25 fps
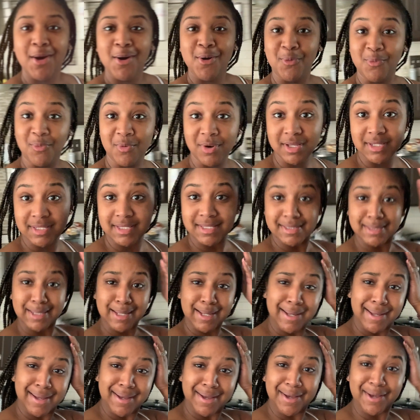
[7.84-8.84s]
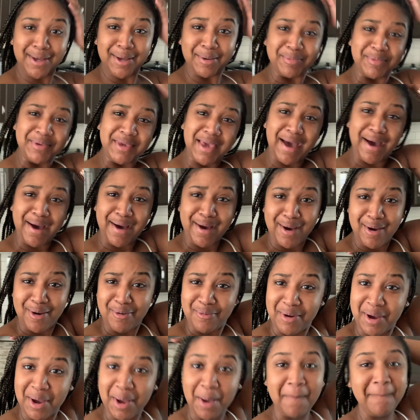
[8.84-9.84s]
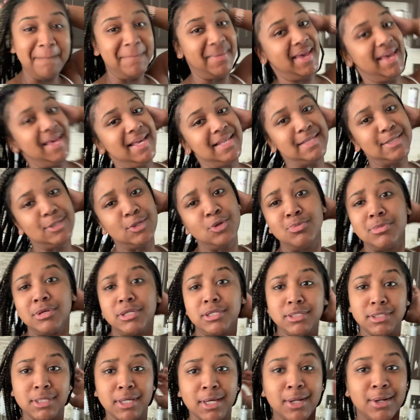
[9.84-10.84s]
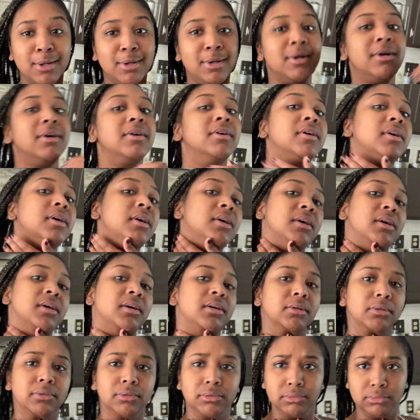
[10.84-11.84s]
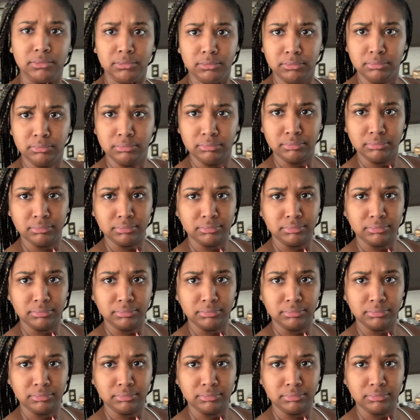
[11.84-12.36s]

What's up, y'all? Welcome back to my channel. Ooh.